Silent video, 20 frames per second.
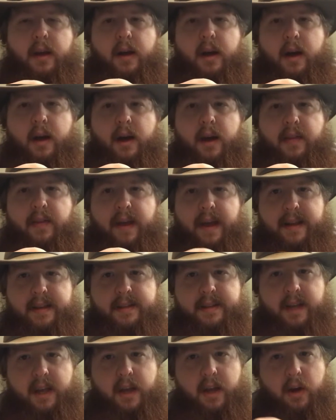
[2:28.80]
Uh, that's
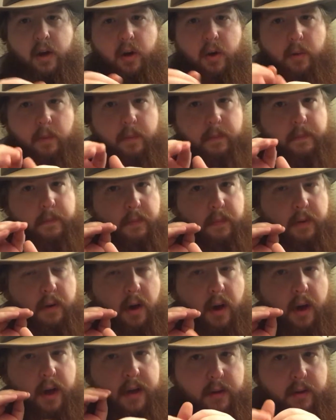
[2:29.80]
to help
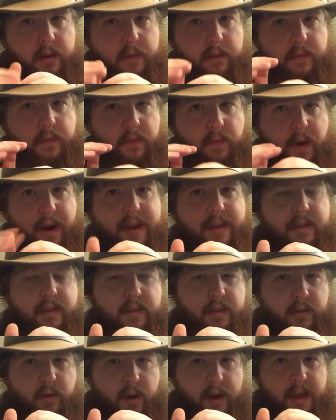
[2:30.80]
not uh, fray the
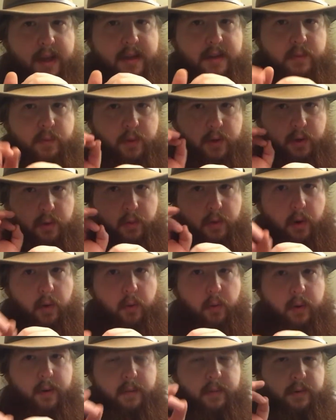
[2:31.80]
threads when you
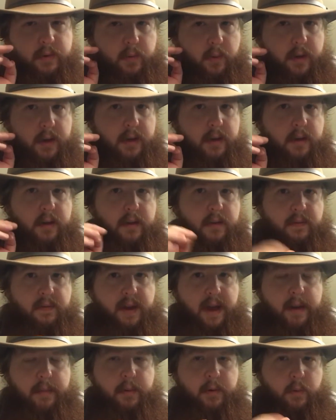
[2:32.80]
go in between the
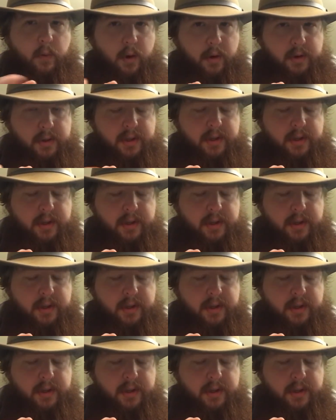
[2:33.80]
fabric while you're